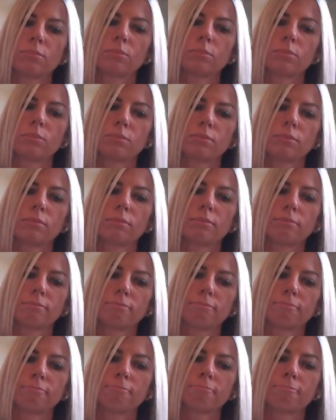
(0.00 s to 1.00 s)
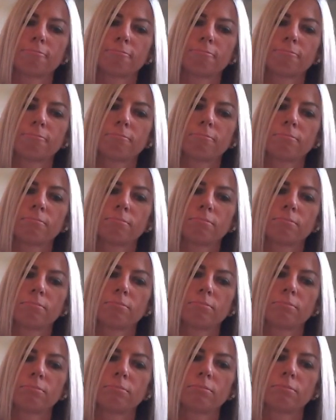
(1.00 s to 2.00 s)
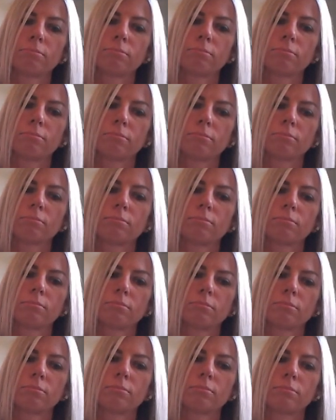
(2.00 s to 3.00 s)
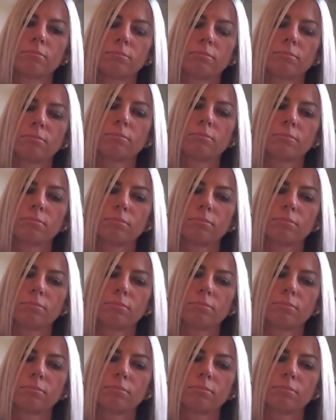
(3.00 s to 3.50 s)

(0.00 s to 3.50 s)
[no speech]